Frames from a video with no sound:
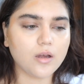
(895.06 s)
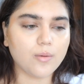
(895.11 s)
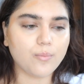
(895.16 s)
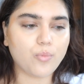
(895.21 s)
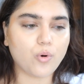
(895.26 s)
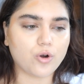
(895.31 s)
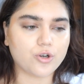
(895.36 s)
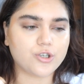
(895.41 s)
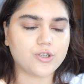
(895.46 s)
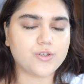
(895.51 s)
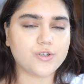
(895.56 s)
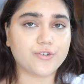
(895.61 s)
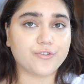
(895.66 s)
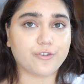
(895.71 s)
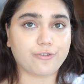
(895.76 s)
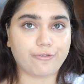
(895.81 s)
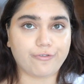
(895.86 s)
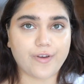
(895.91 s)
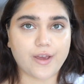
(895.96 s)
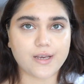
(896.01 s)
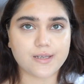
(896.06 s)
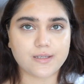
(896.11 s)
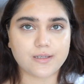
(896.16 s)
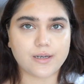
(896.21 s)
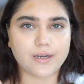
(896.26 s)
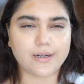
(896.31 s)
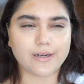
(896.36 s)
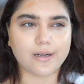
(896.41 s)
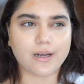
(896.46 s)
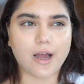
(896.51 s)
portions of your face,
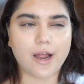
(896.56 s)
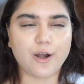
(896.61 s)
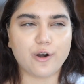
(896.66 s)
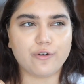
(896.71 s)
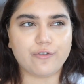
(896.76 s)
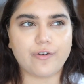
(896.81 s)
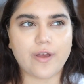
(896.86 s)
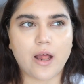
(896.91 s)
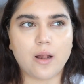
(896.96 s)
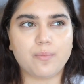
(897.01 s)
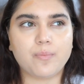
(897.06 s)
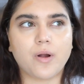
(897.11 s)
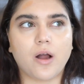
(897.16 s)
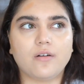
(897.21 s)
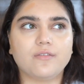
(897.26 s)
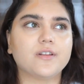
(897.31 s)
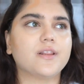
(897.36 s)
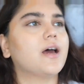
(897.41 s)
it'll kind of help cover